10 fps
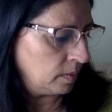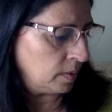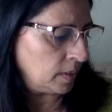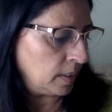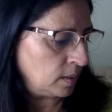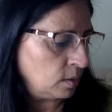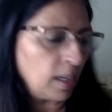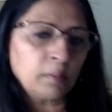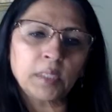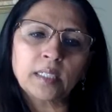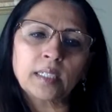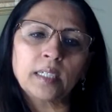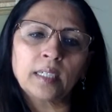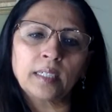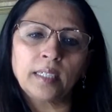Okay, so I'm just
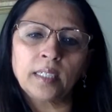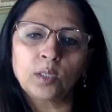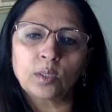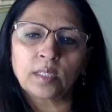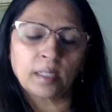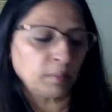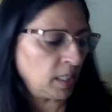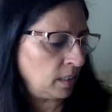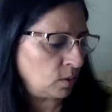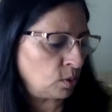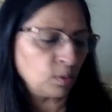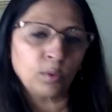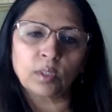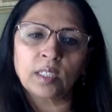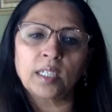going to read something,
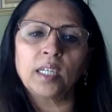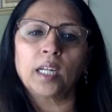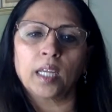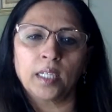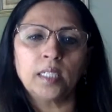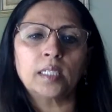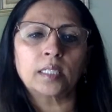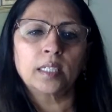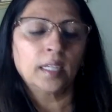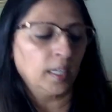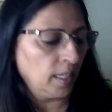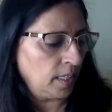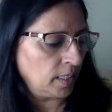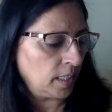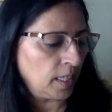2 or 3 lines,
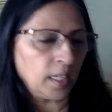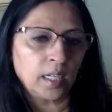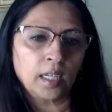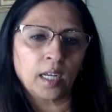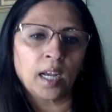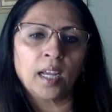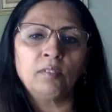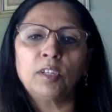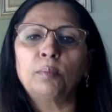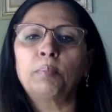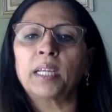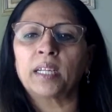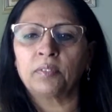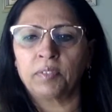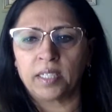and then I will
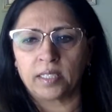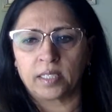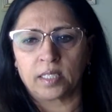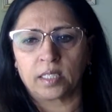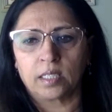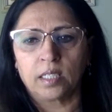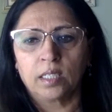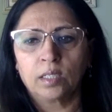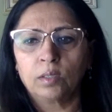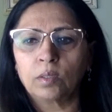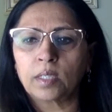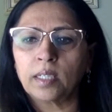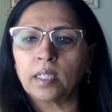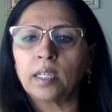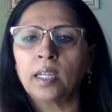paraphrase it.
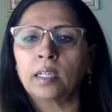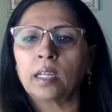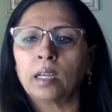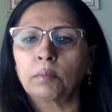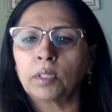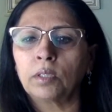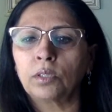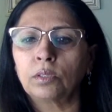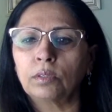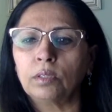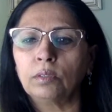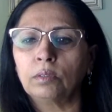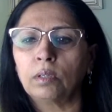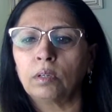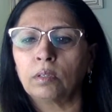Okay, and I'm going to show
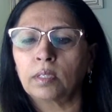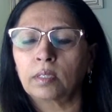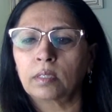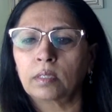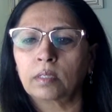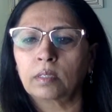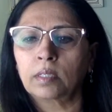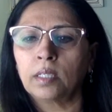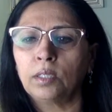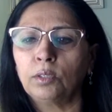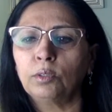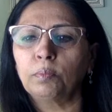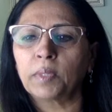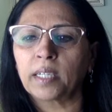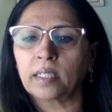you how can you
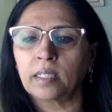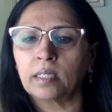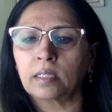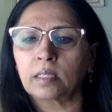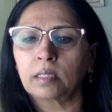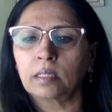practice.